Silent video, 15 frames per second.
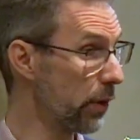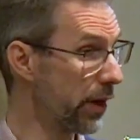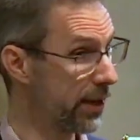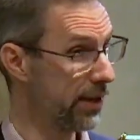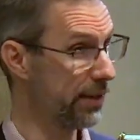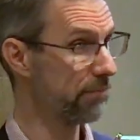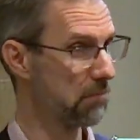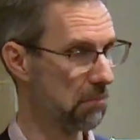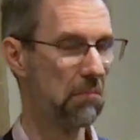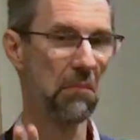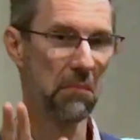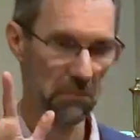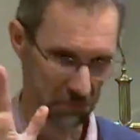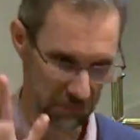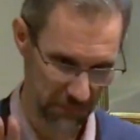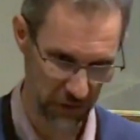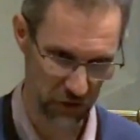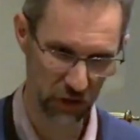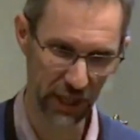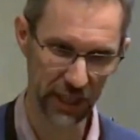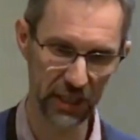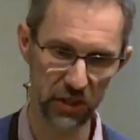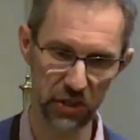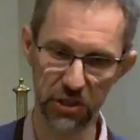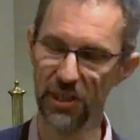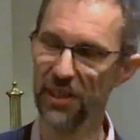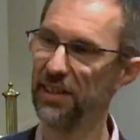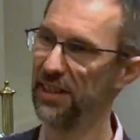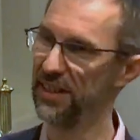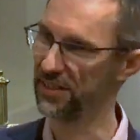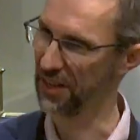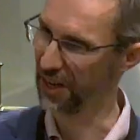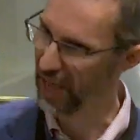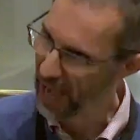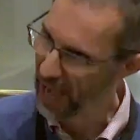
way, the change is going to